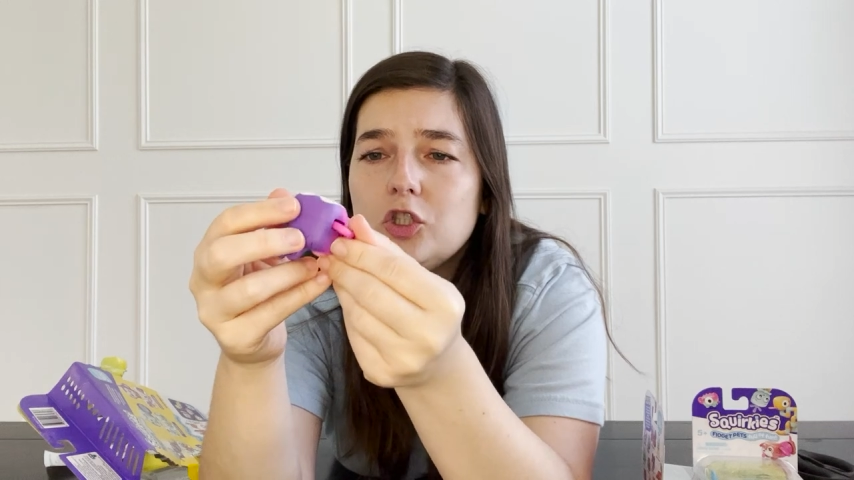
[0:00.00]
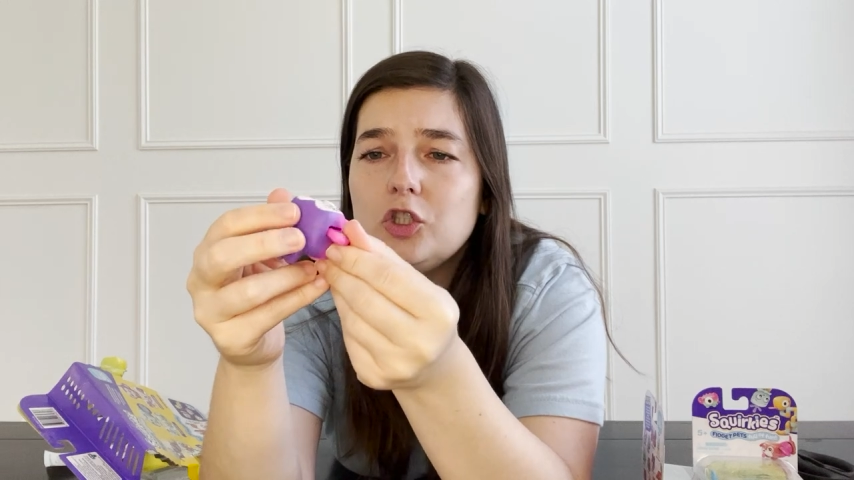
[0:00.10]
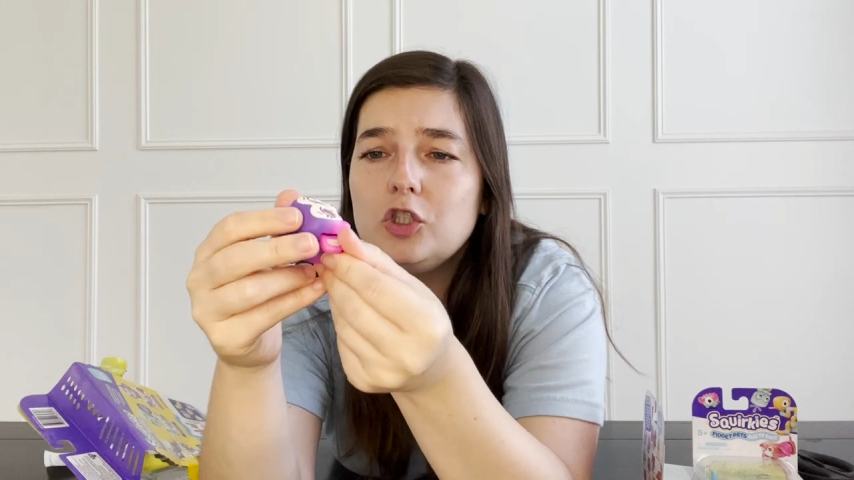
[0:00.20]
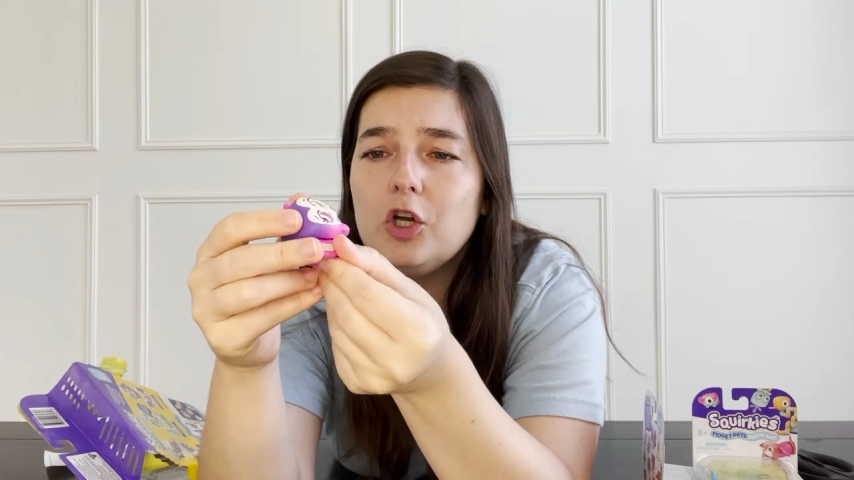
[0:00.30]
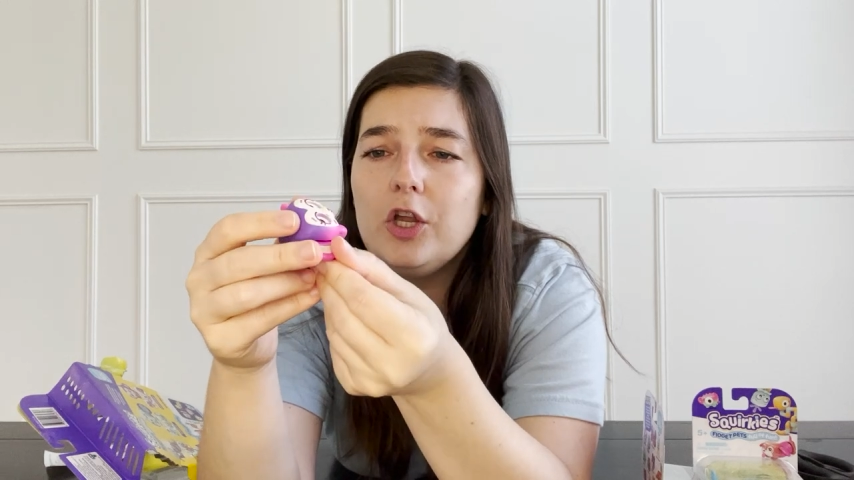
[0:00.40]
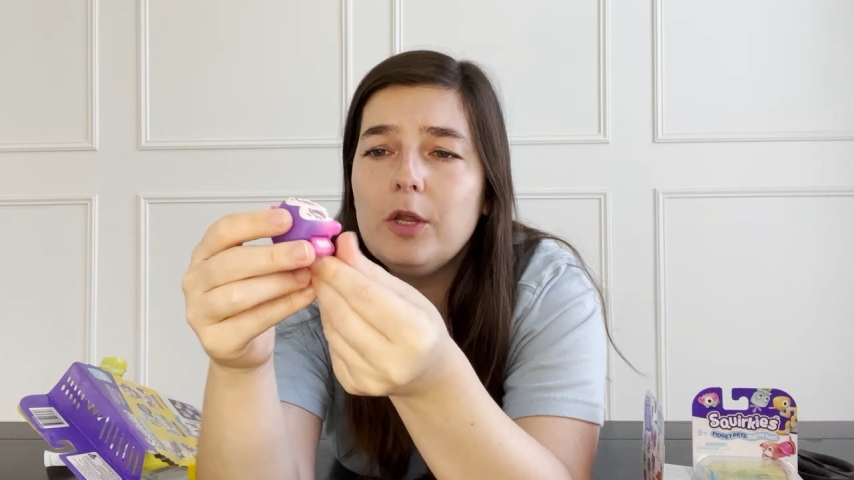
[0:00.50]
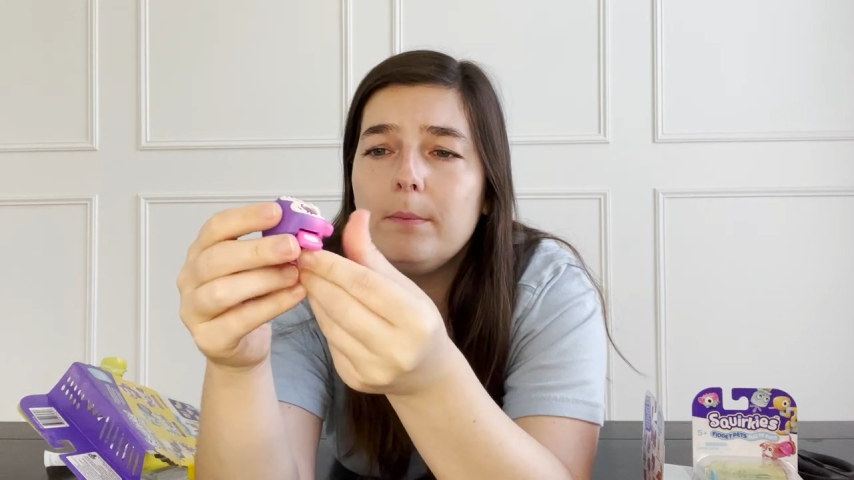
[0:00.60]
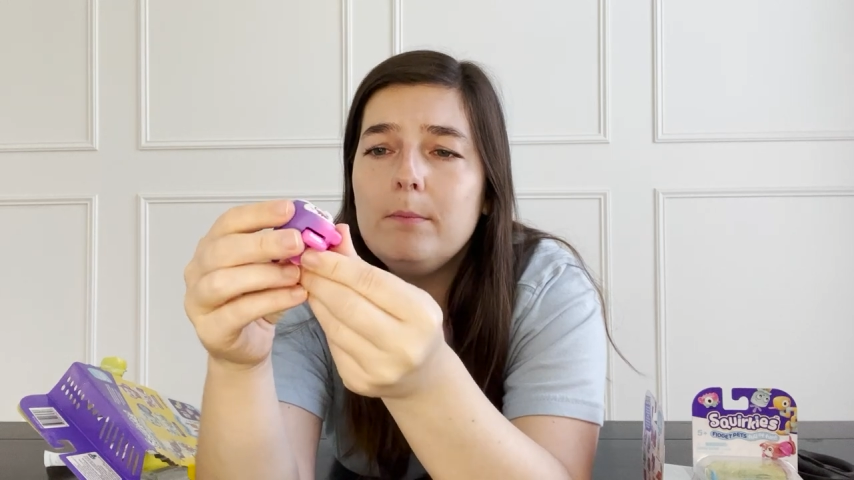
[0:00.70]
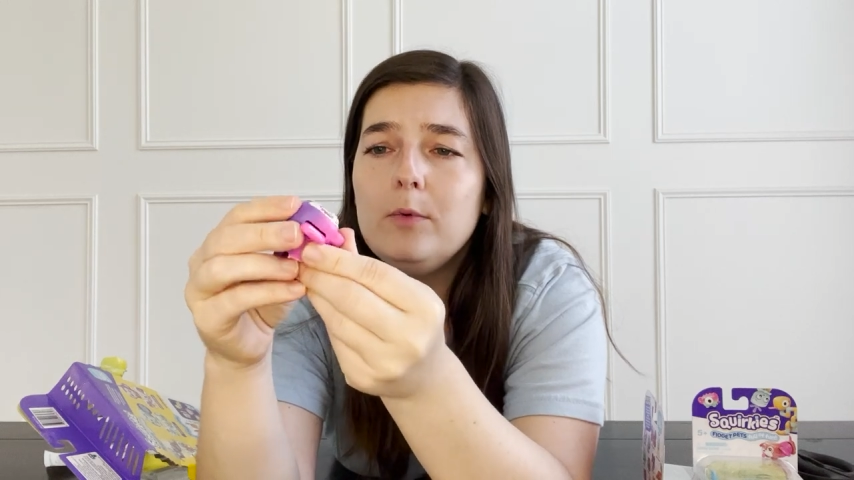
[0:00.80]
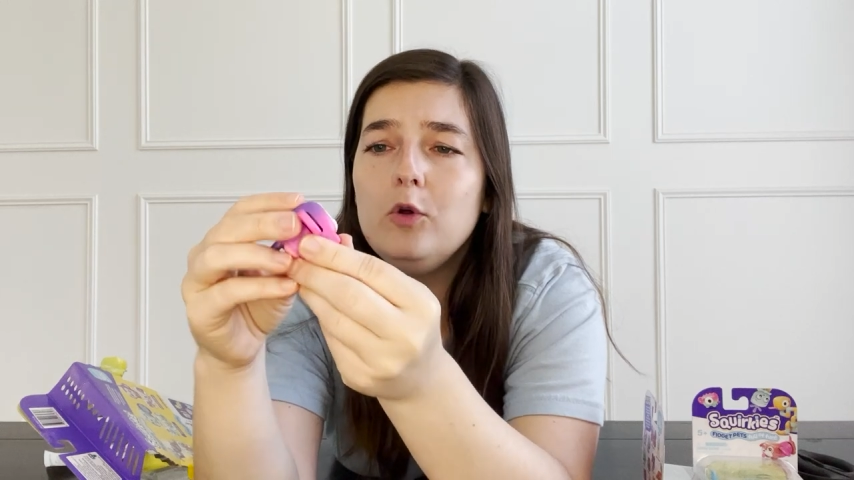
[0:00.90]
should
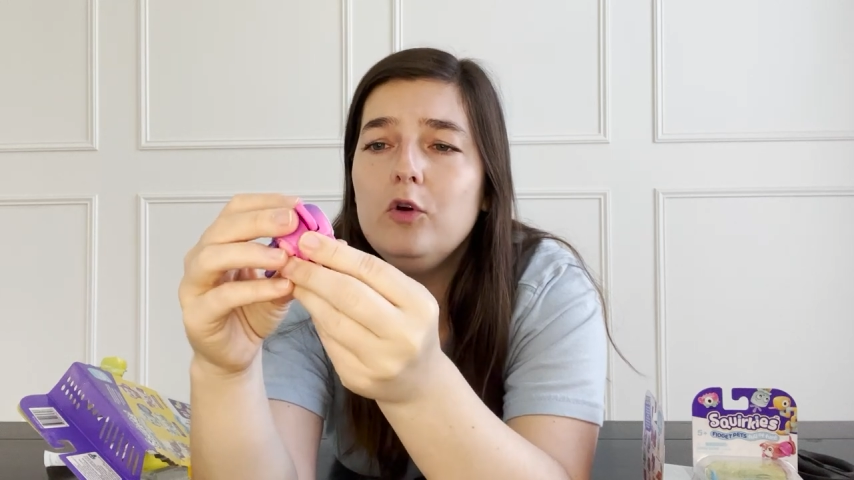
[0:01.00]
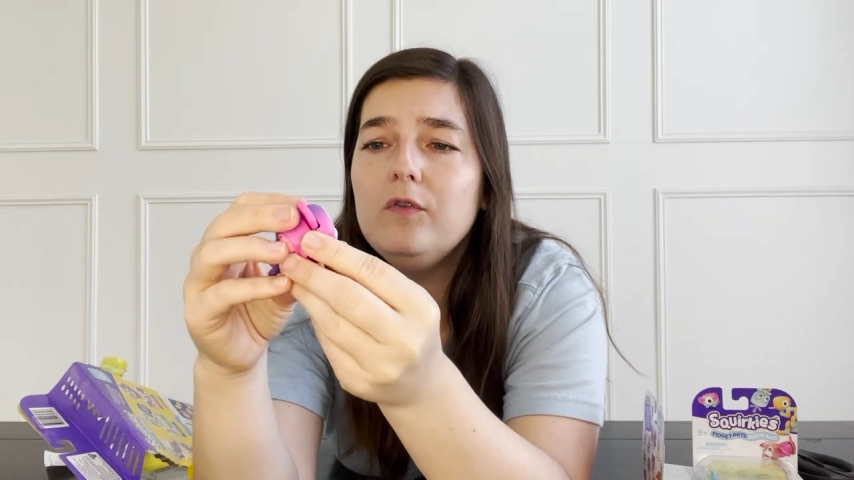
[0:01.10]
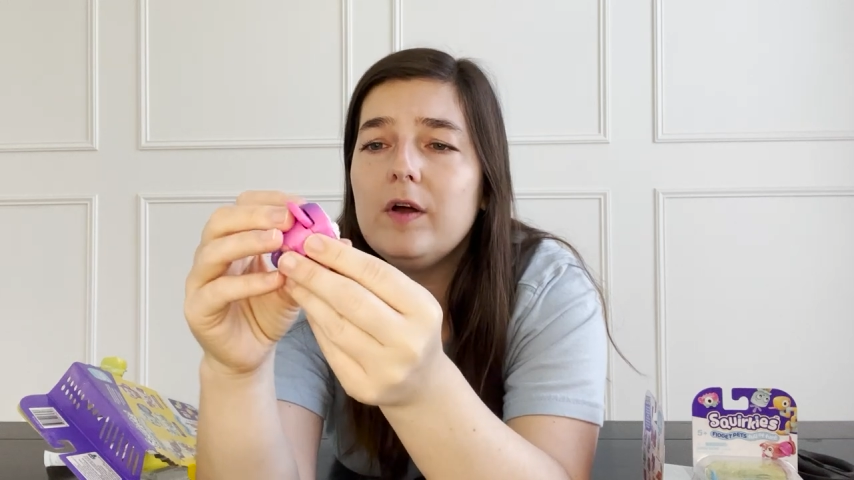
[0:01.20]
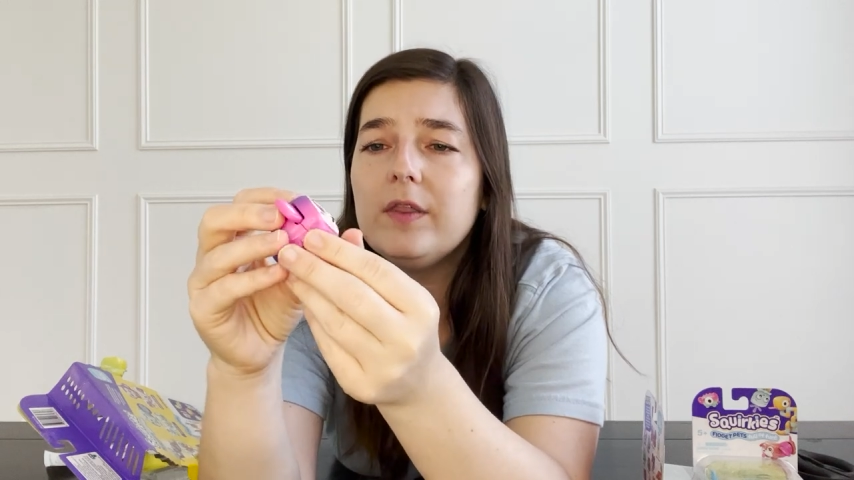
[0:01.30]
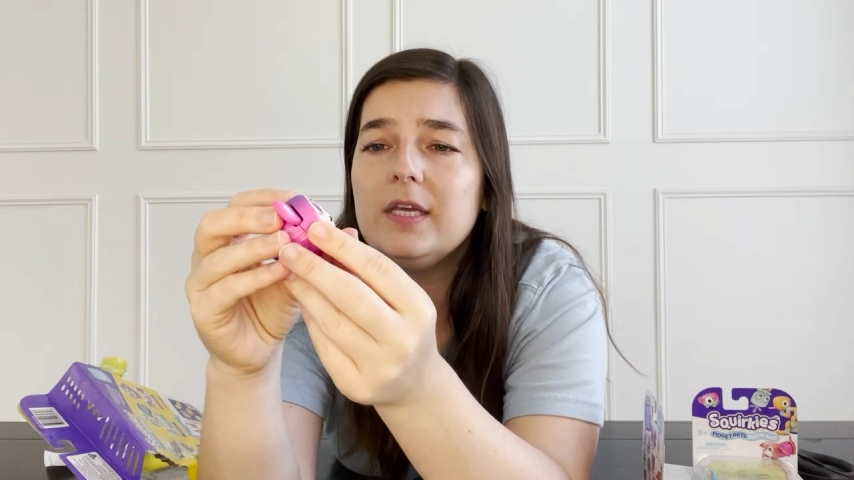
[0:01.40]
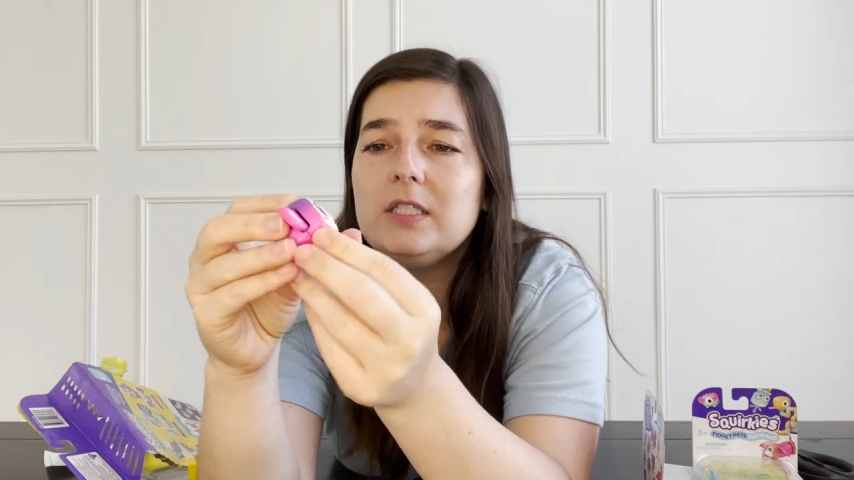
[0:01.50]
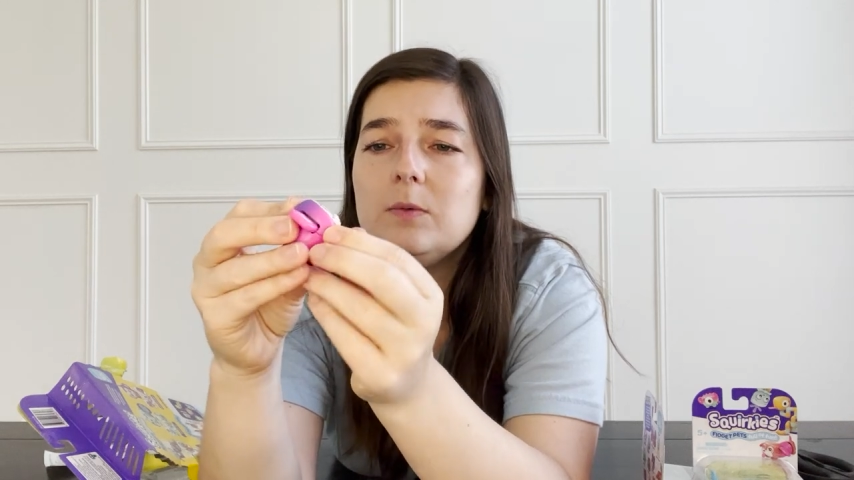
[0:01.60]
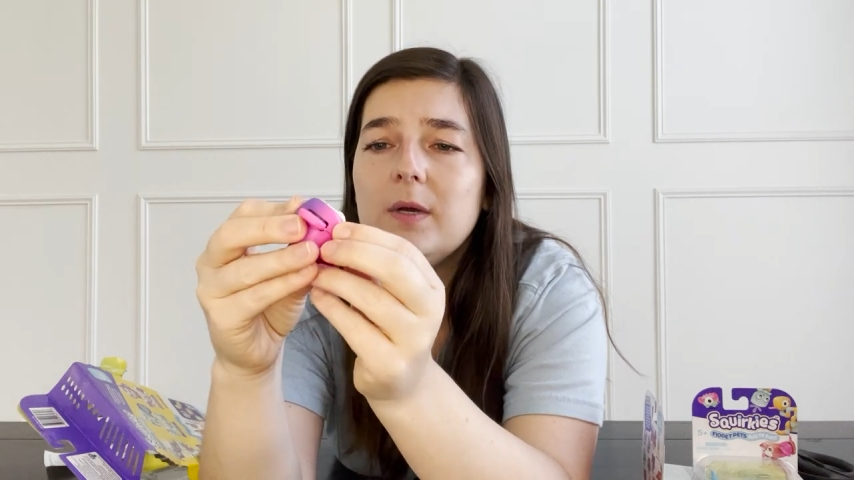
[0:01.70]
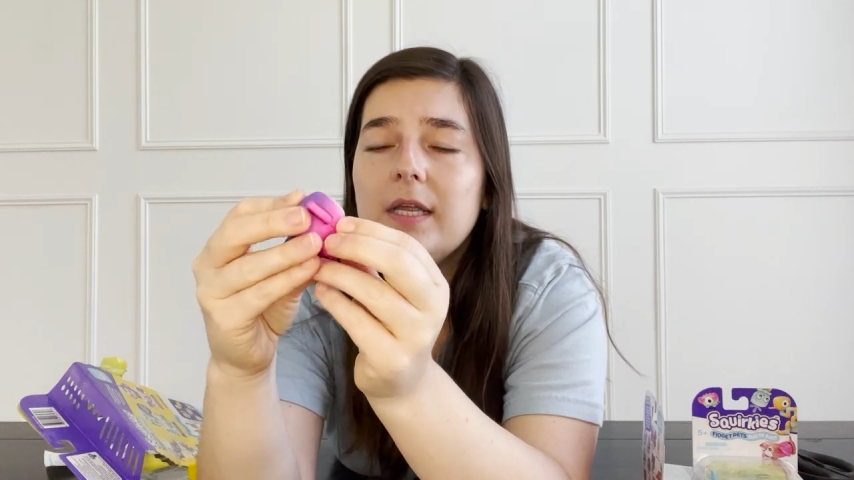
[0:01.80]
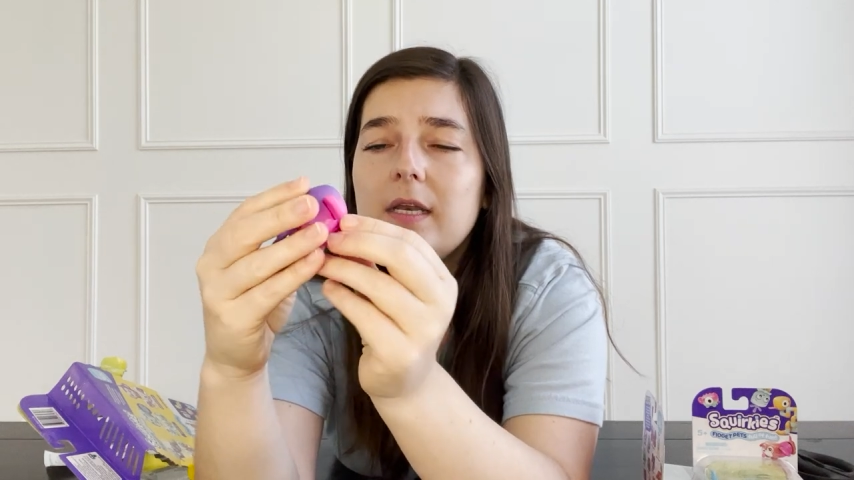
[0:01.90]
move on this
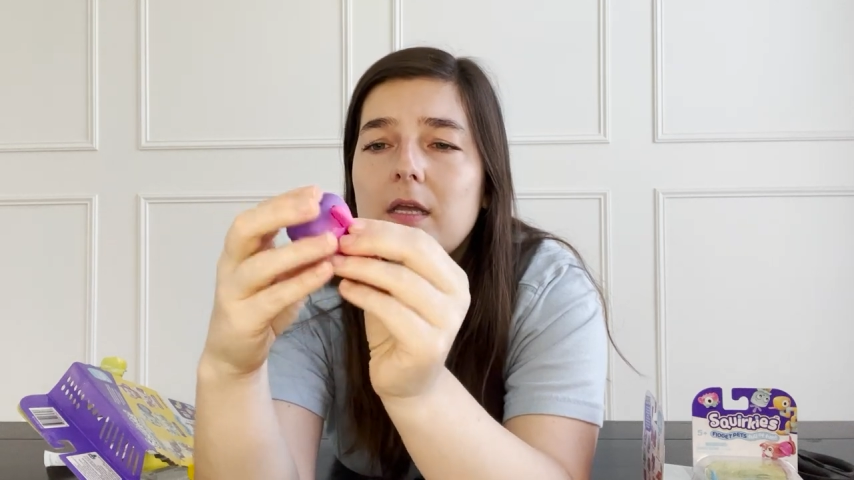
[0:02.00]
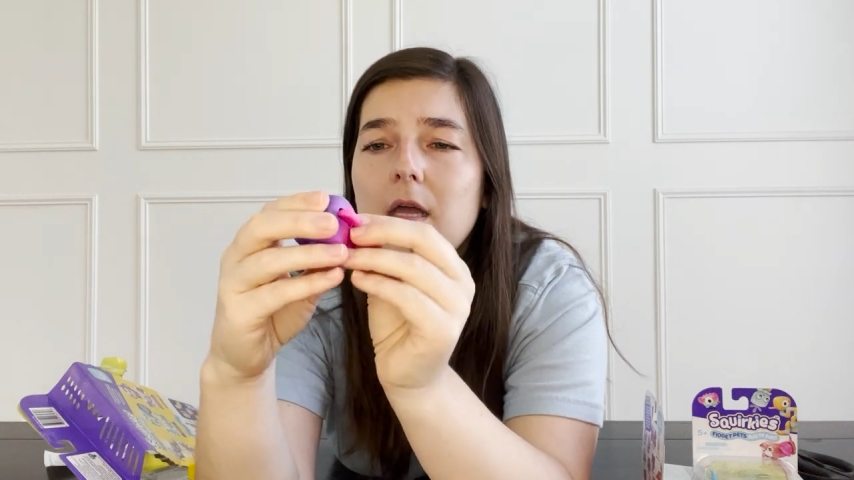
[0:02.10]
one,